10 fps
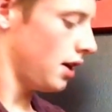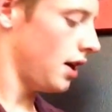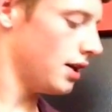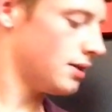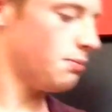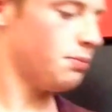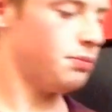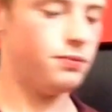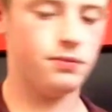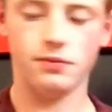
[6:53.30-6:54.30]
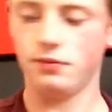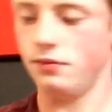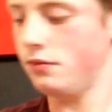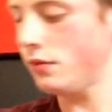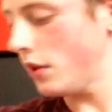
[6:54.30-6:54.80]
has
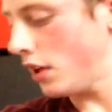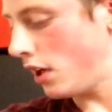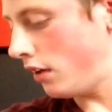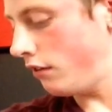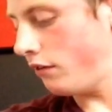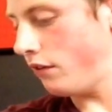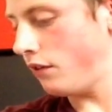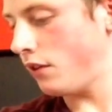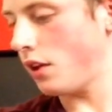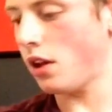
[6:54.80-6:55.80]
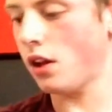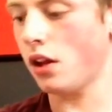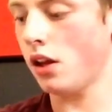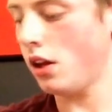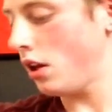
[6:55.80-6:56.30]
gotten
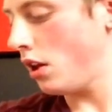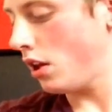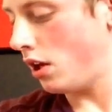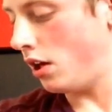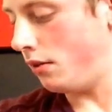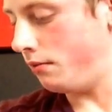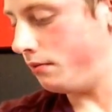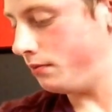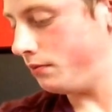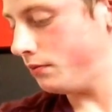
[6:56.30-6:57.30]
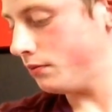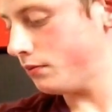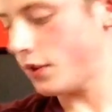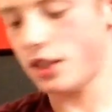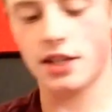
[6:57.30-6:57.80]
um,
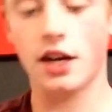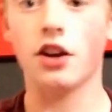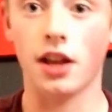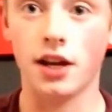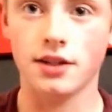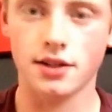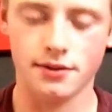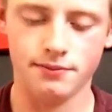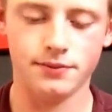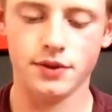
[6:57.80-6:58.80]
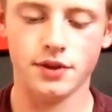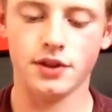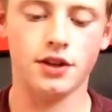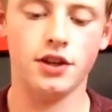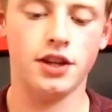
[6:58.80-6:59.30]
sterilized.
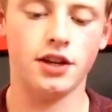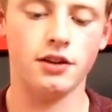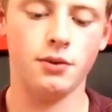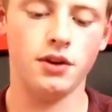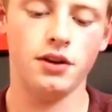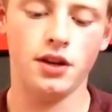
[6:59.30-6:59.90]
Can't think of the word.